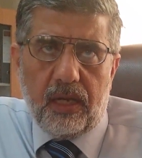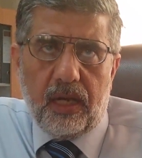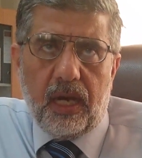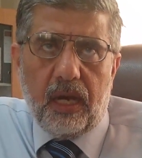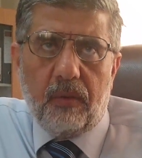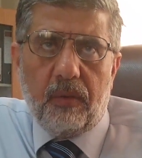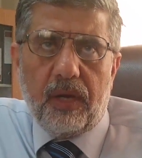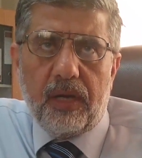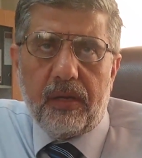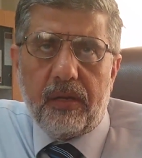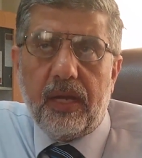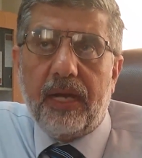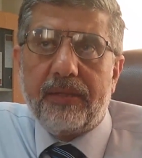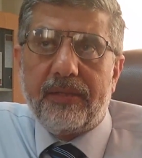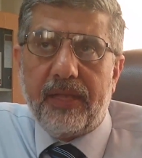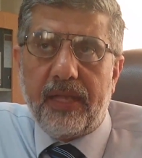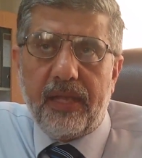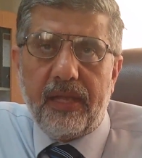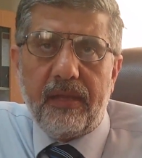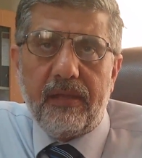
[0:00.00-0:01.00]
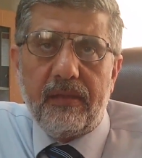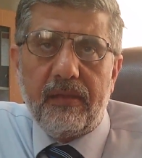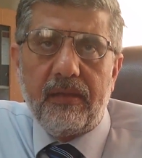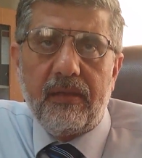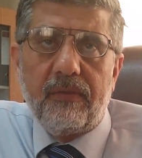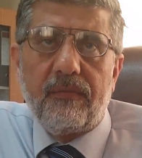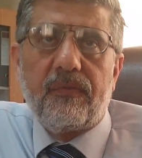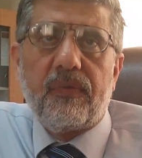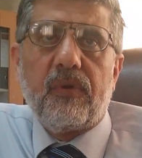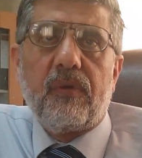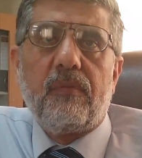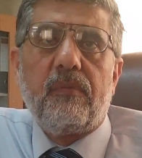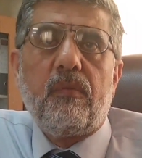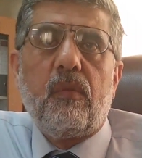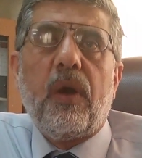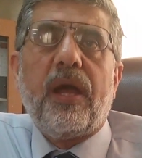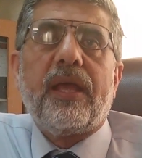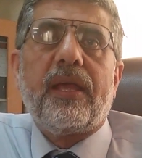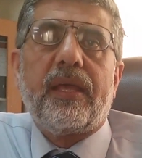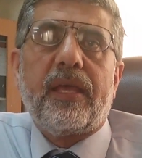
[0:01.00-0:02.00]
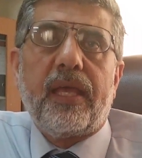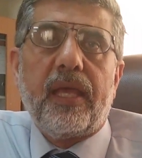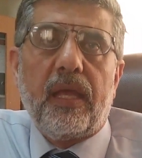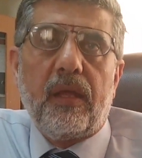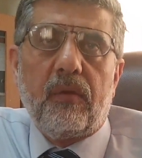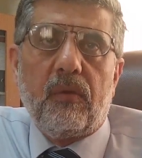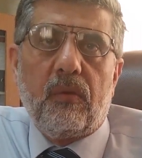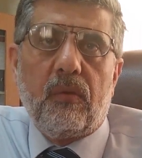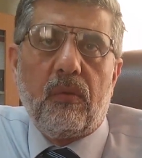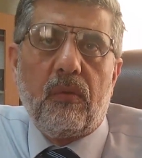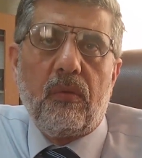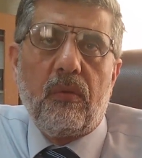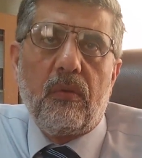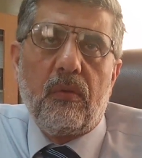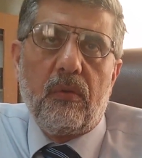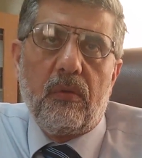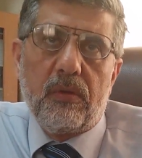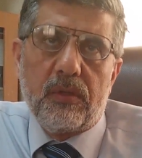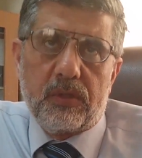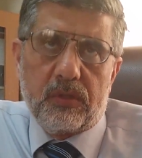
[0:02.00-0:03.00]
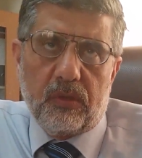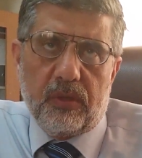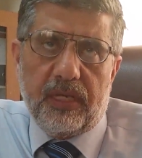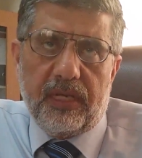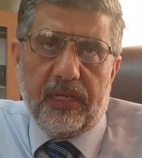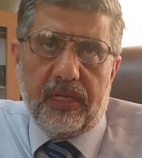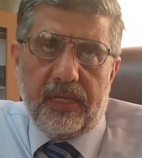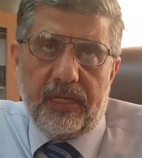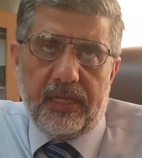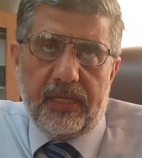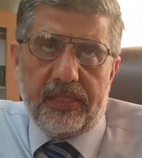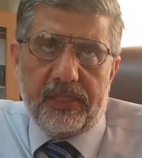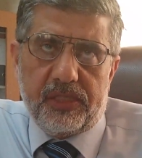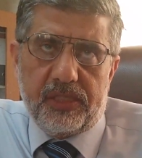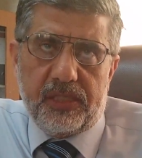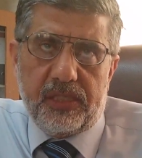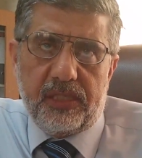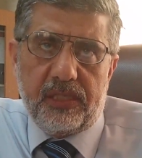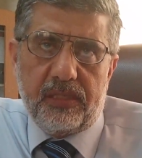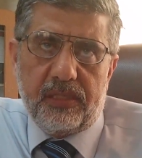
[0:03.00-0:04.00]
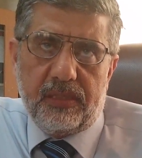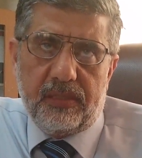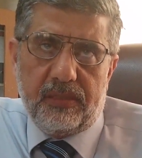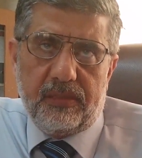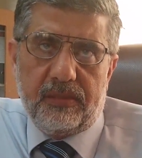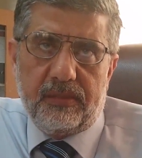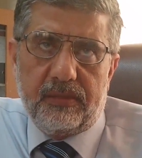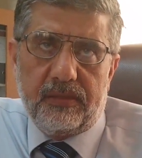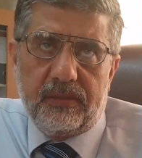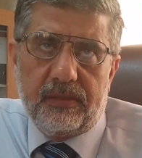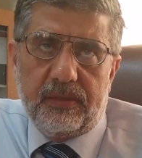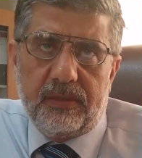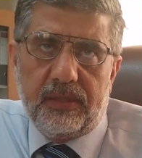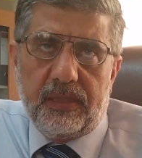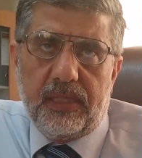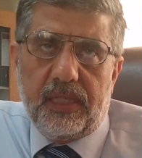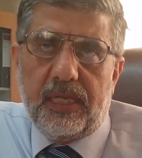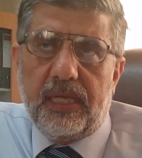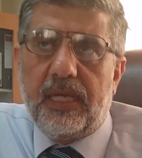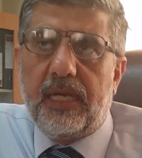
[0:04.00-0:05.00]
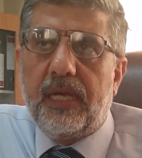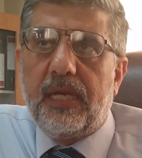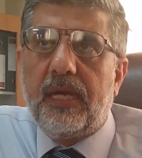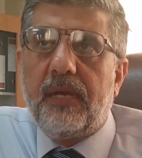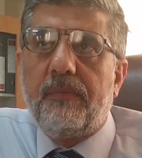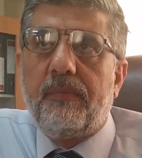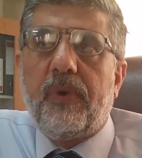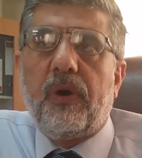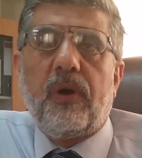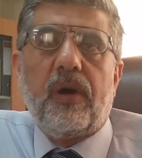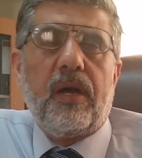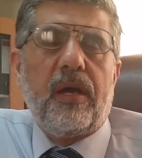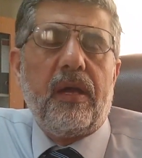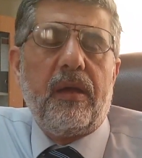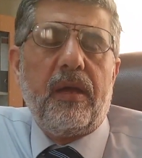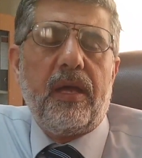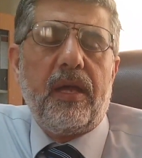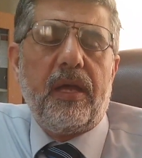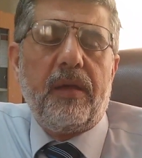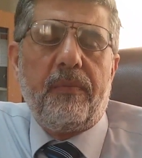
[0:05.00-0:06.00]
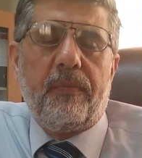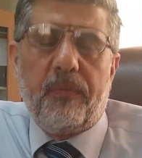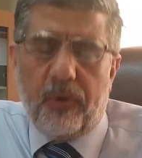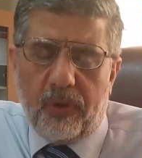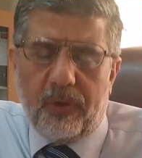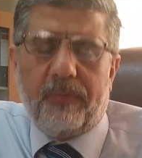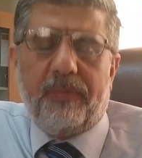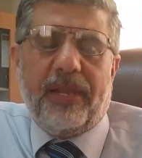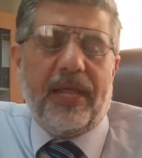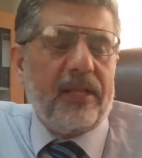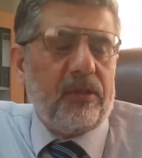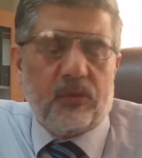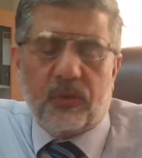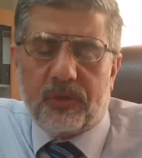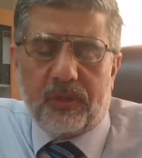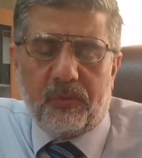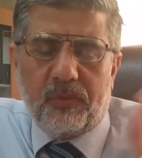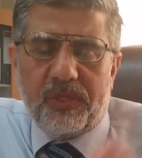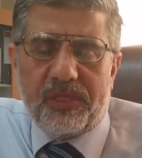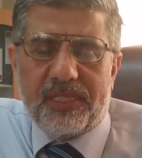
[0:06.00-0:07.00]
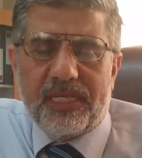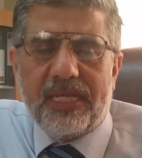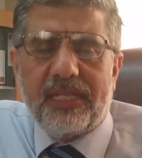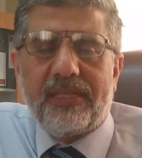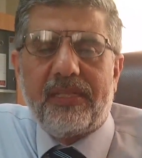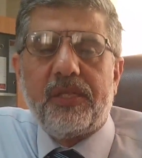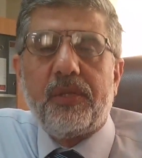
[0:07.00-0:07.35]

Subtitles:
hour a day from 1 kilo solar energy power plant, or we said